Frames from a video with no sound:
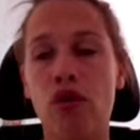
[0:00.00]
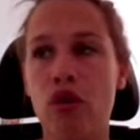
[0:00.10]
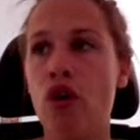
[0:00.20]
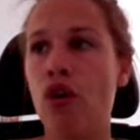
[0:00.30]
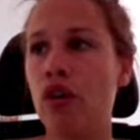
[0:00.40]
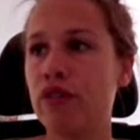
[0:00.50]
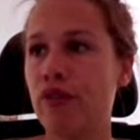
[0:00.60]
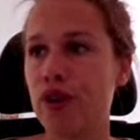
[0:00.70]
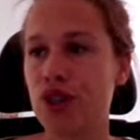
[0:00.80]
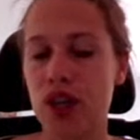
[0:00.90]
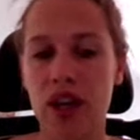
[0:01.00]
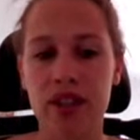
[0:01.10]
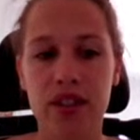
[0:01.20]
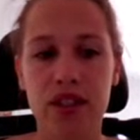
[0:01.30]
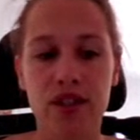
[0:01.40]
all of the
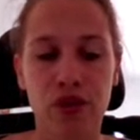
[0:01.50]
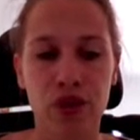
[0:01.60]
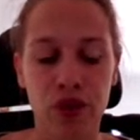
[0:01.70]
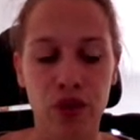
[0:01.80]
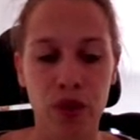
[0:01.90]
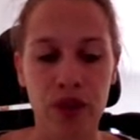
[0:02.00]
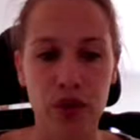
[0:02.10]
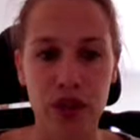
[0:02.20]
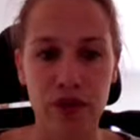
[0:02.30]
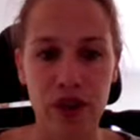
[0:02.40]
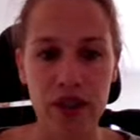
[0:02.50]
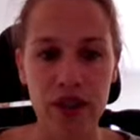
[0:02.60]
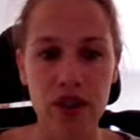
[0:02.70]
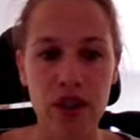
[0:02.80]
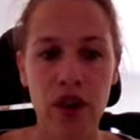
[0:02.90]
functionalities on your Windows
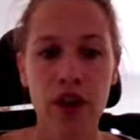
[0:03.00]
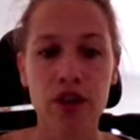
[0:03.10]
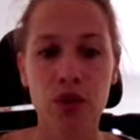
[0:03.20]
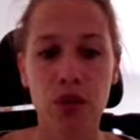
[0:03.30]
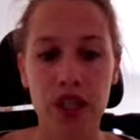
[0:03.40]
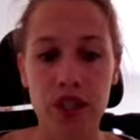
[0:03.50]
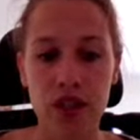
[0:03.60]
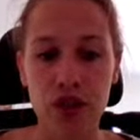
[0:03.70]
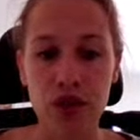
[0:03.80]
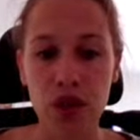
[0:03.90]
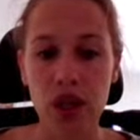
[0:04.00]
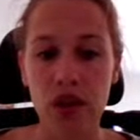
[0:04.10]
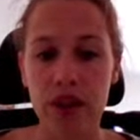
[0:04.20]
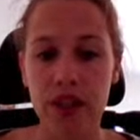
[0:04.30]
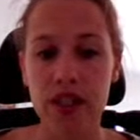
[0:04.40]
devices. So what is newly
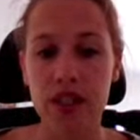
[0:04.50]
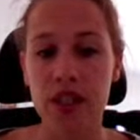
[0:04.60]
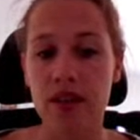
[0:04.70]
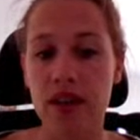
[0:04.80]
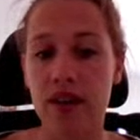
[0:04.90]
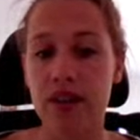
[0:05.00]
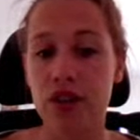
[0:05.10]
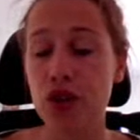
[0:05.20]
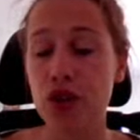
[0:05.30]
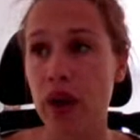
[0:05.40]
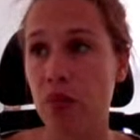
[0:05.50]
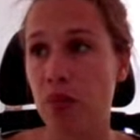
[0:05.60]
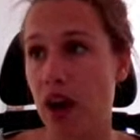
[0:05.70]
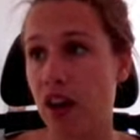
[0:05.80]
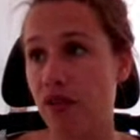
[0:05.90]
released is that there is a new
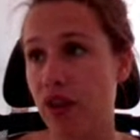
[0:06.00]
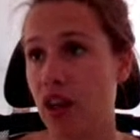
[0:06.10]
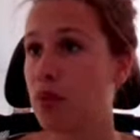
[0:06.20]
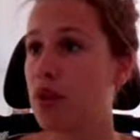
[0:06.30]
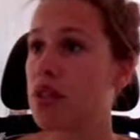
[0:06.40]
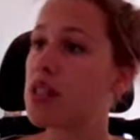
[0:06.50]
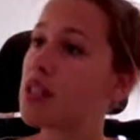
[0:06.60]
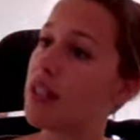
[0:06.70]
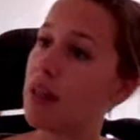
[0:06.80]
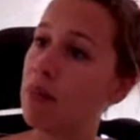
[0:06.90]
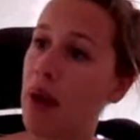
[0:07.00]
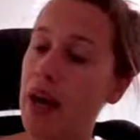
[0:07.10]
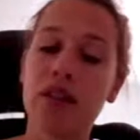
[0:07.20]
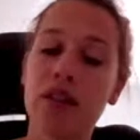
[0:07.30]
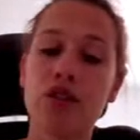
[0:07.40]
API available, still in
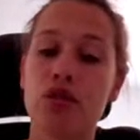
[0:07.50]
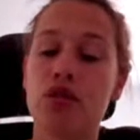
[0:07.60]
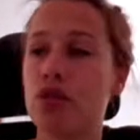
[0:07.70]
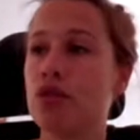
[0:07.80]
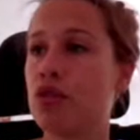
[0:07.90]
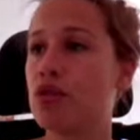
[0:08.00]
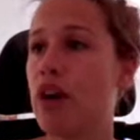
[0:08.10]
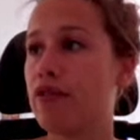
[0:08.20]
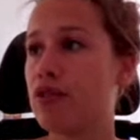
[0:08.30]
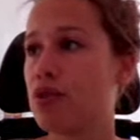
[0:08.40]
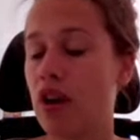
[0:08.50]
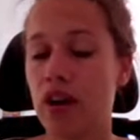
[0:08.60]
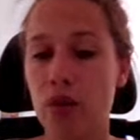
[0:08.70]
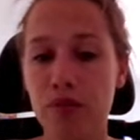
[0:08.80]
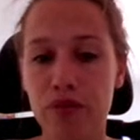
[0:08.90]
beta. So you do have to sign
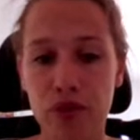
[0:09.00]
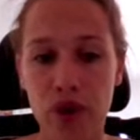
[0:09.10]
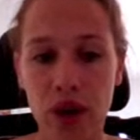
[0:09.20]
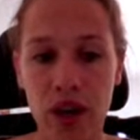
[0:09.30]
up for